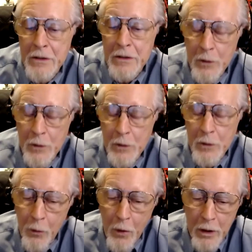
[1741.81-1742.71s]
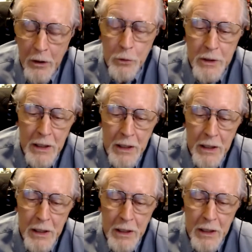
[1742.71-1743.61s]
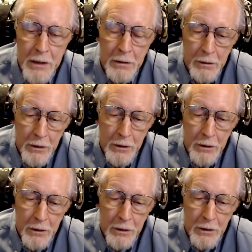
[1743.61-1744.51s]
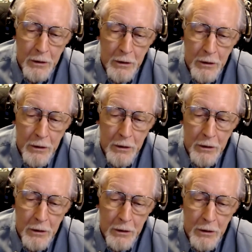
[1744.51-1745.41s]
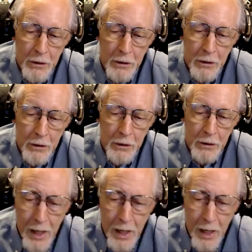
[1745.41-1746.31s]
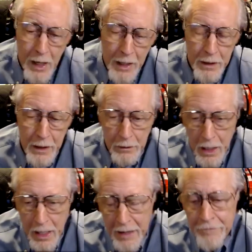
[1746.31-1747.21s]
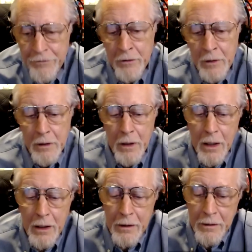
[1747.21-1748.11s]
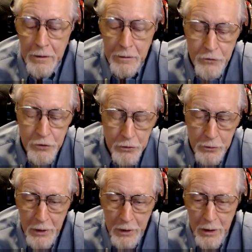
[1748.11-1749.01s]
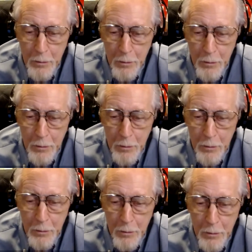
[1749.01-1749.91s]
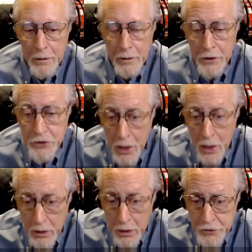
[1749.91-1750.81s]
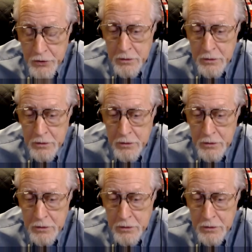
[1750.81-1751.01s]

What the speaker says: So I want to create courses, workshops online and live to empower adults